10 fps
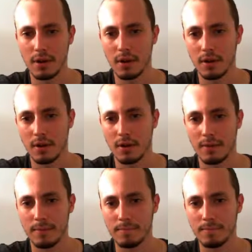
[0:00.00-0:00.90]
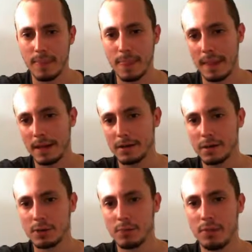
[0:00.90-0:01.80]
It is
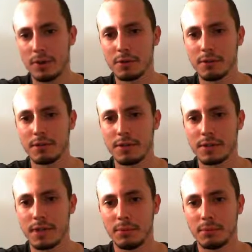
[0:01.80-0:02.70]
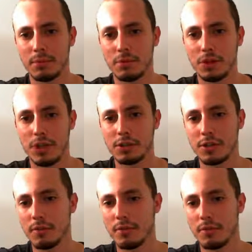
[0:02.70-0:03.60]
also possible, for example, to change
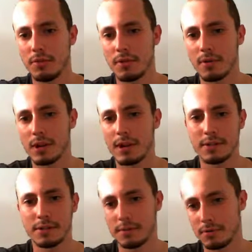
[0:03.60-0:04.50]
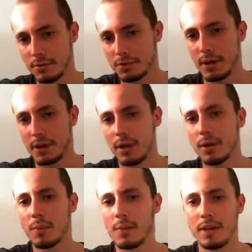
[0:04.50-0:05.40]
the move order, I guess, to start
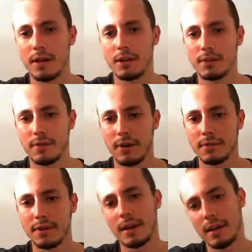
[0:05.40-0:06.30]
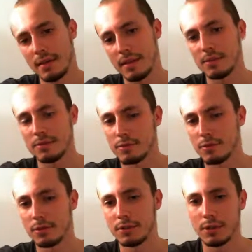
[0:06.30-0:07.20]
here with the h5 and then
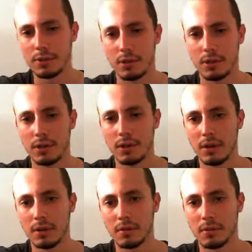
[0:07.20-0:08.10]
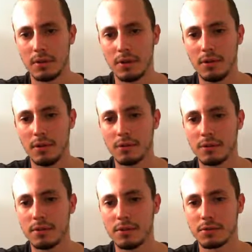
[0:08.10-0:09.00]
rook to d1. So all
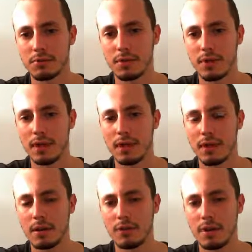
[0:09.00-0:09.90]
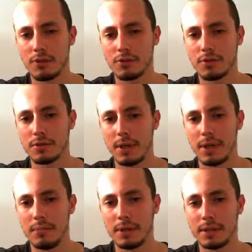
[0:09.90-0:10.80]
this looks really dangerous.
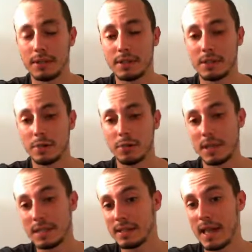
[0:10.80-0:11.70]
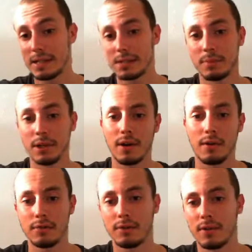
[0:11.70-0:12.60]
But white still has to be
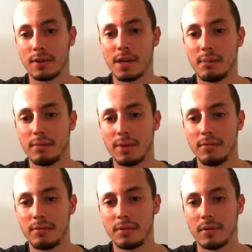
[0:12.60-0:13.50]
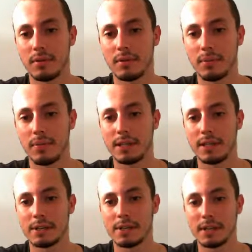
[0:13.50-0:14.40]
careful. For example, if white
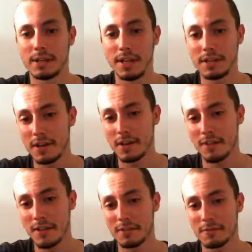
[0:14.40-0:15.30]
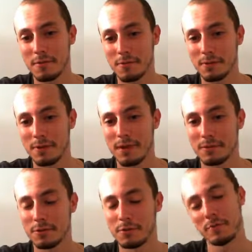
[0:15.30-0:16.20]
takes on h6 here, then of course queen
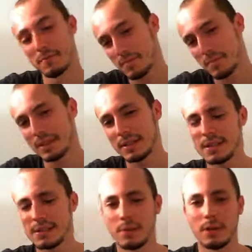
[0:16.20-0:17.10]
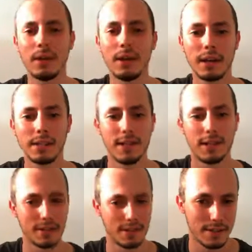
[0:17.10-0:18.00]
f2. But, well, it's
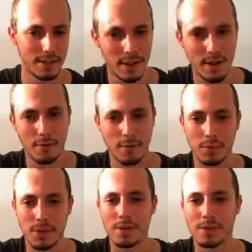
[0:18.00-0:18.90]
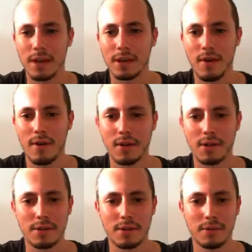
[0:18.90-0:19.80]
nonsense for a player like Kramnik,
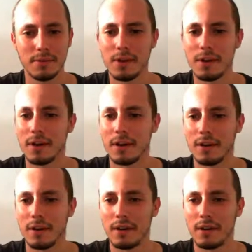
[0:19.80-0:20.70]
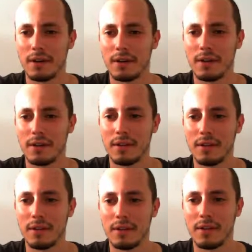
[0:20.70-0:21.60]
so
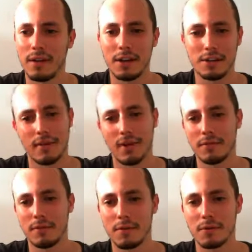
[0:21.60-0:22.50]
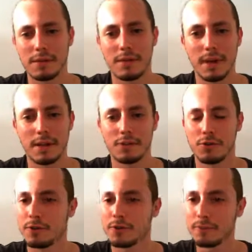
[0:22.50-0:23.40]
h5, of course, the best
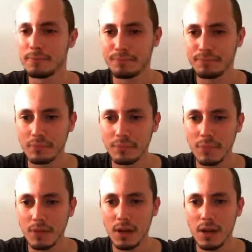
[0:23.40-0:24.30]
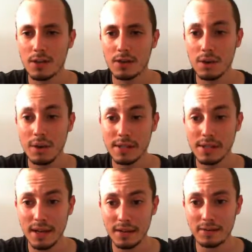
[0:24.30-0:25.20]
choice. So
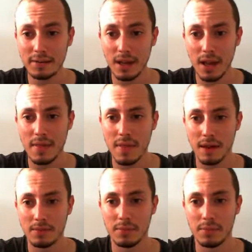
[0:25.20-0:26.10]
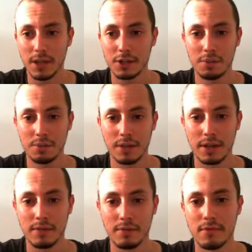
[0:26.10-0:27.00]
instead of allowing that, black should
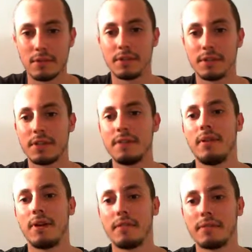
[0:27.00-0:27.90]
play the rook to c5.